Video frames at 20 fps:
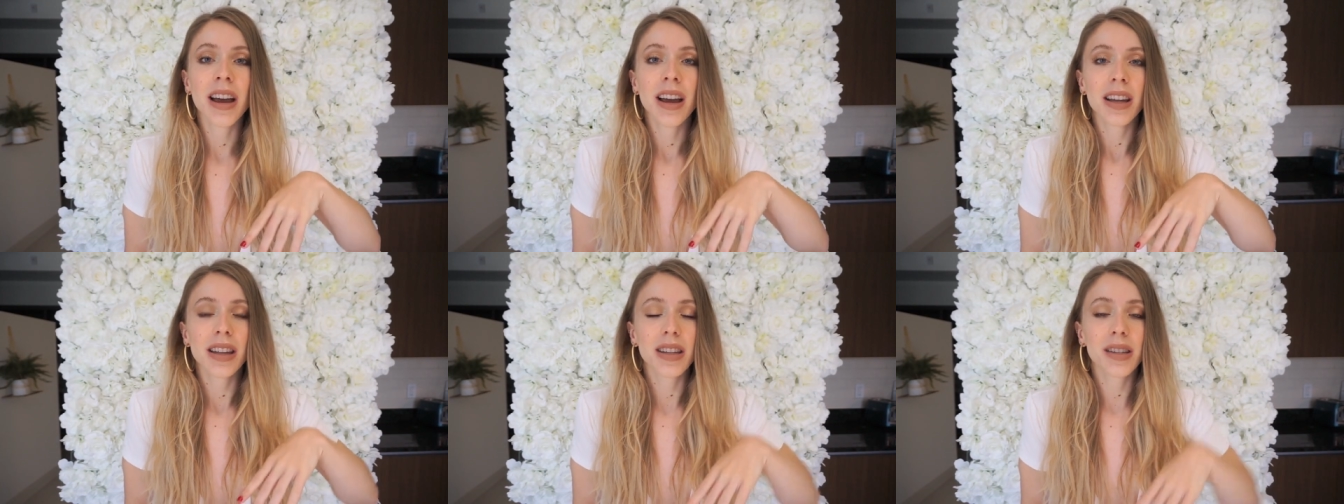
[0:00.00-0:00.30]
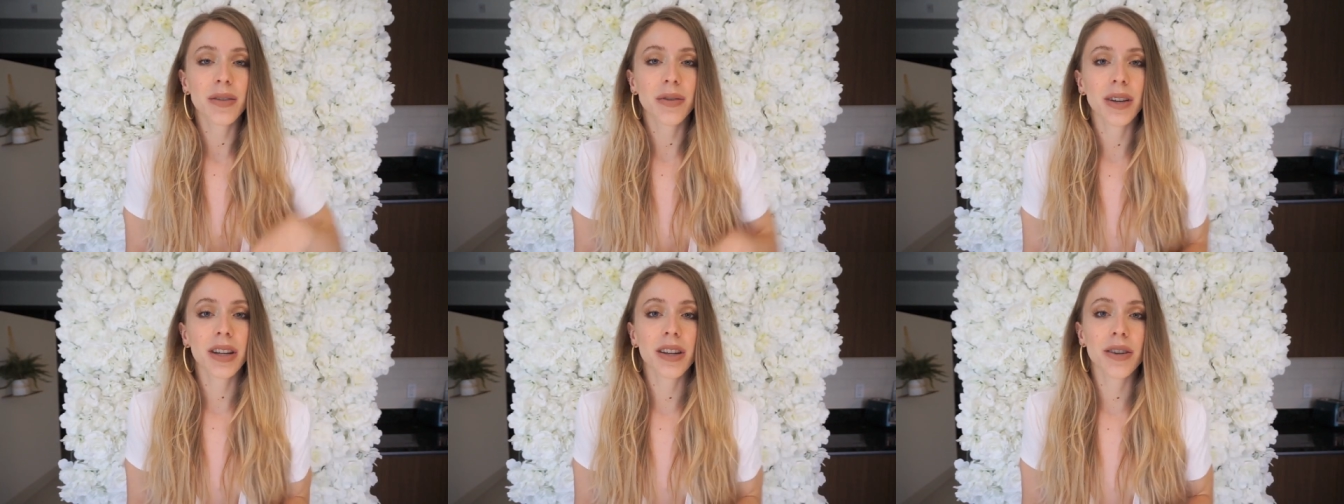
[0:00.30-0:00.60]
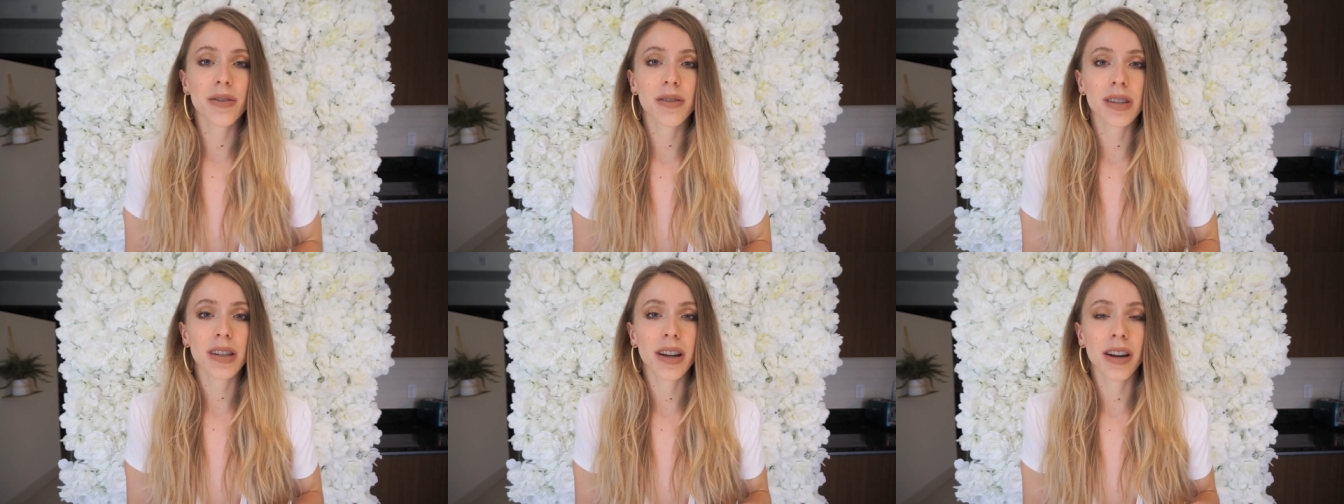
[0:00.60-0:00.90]
This
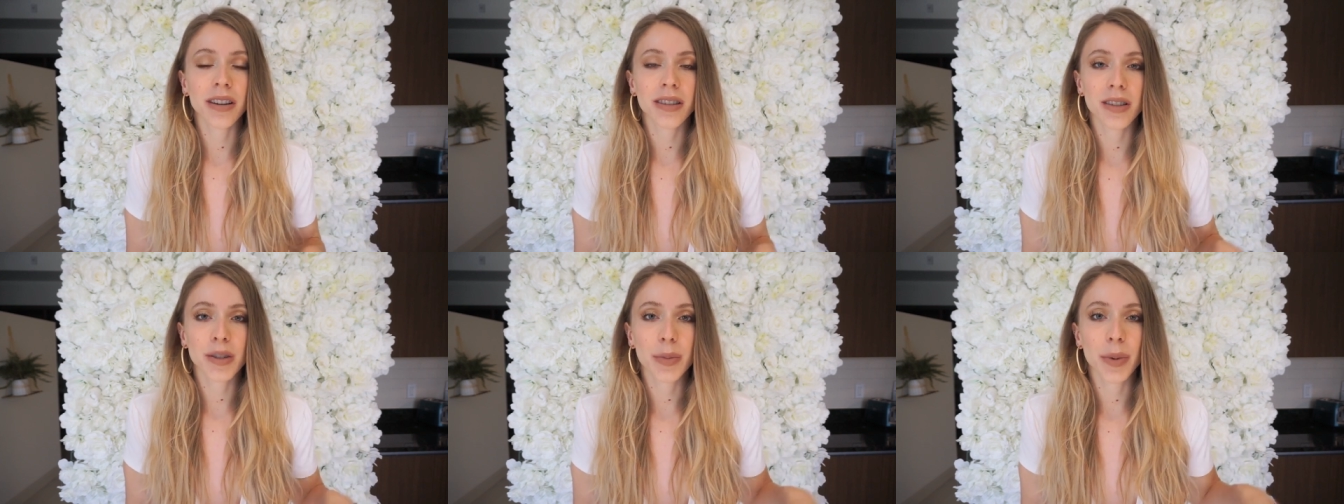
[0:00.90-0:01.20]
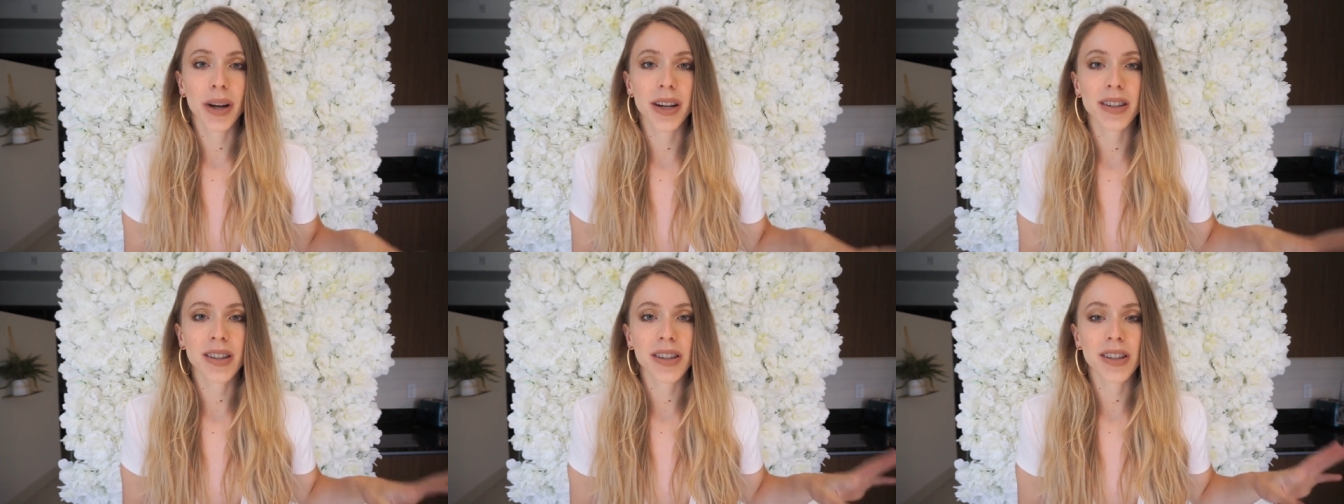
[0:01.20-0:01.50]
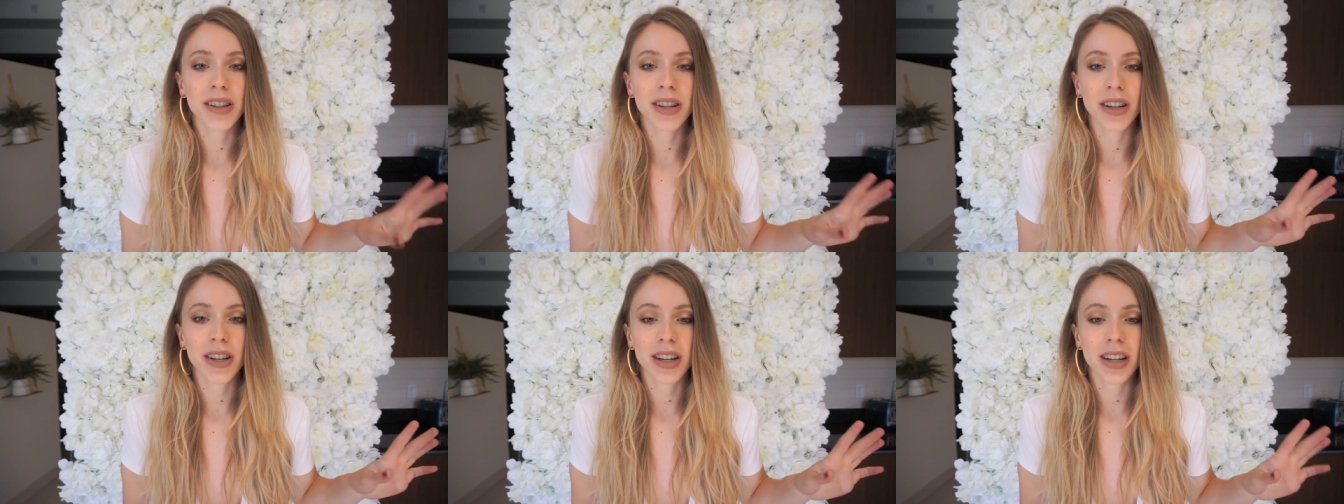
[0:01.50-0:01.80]
video is not
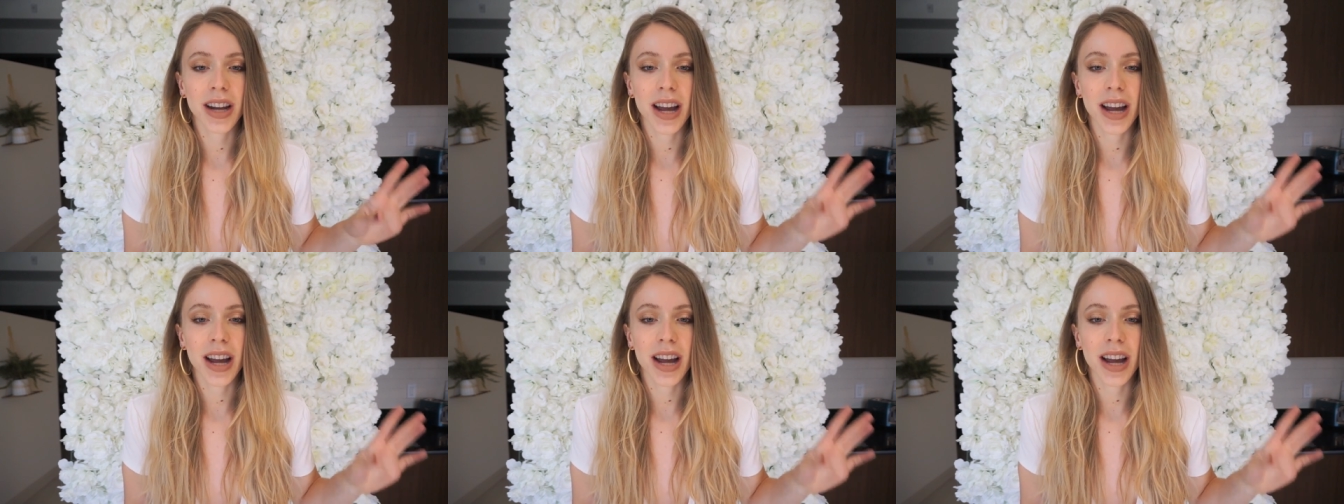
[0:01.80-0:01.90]
sponsored.